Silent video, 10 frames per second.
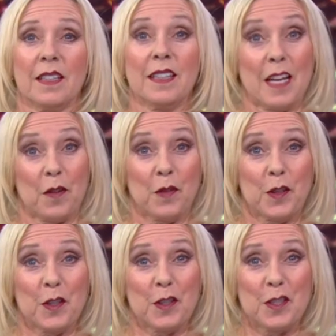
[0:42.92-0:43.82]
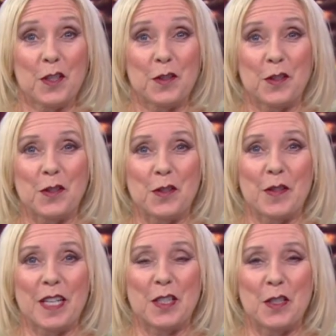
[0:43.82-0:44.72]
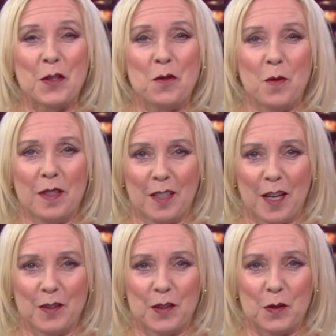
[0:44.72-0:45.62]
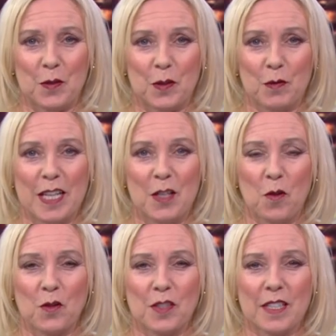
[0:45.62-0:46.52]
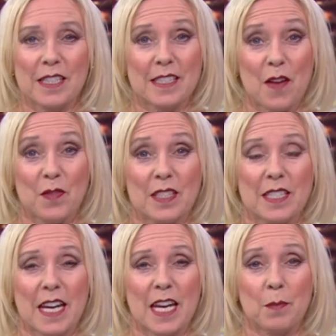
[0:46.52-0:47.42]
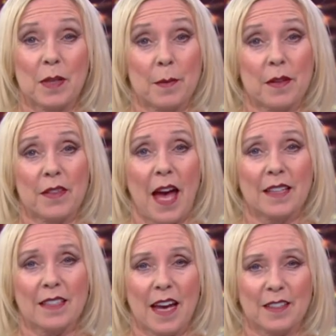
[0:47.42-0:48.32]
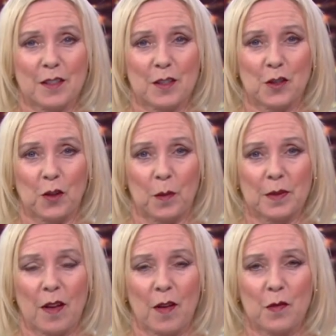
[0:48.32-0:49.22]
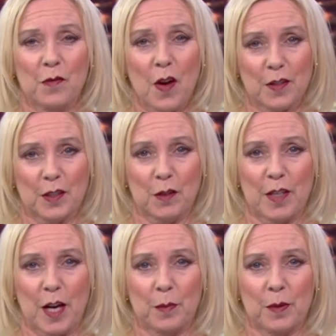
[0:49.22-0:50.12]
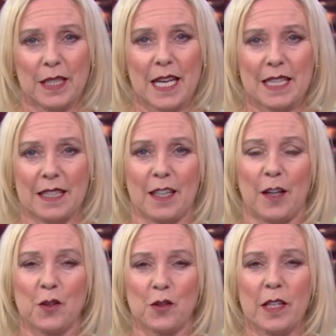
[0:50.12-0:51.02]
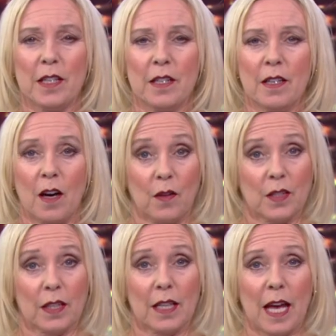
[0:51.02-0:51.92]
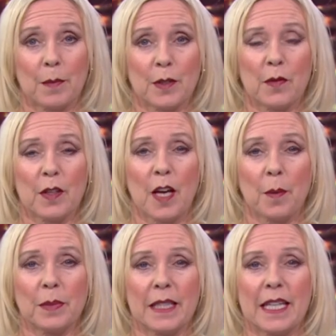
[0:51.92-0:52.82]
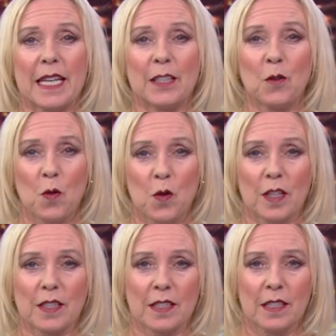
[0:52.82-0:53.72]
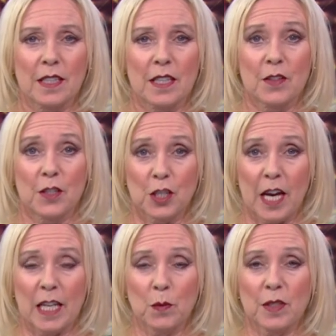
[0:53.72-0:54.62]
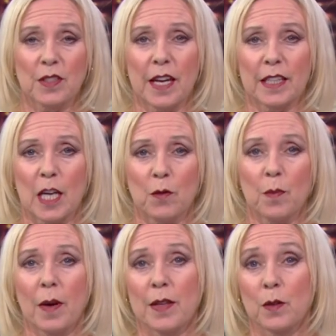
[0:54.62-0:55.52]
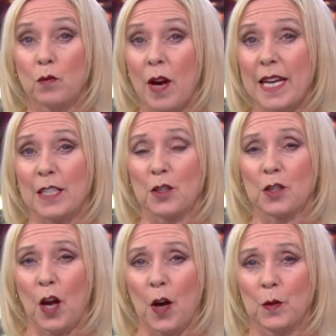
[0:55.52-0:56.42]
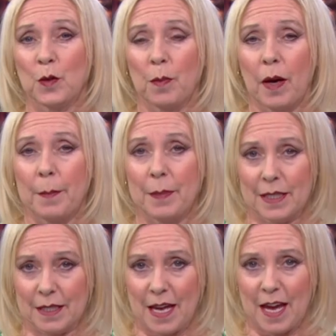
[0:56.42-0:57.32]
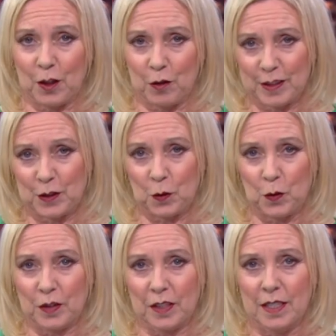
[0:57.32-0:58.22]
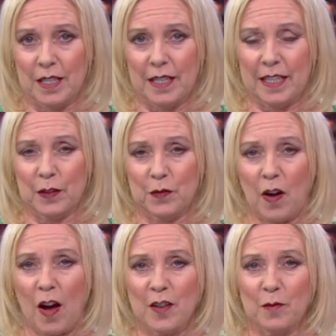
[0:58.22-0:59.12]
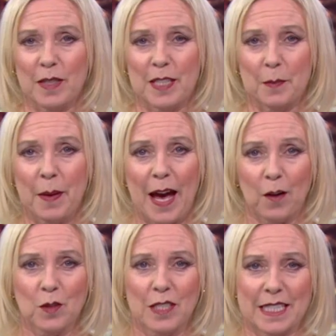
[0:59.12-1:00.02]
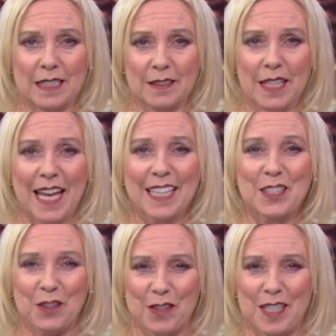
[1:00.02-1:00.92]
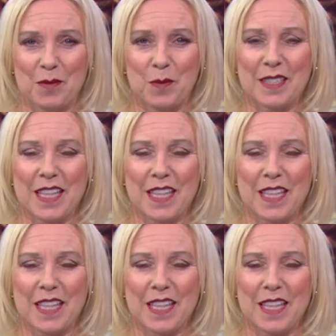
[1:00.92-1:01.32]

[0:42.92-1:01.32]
Now, for a good news story, two Wilko stores relaunched in Devon today. Plymouth and Exeter shops are the first to reopen in the country after the collapse of the company in August. The chain was taken over by The Range, owned by billionaire Chris Dawson in a £5 million deal. Alex Green was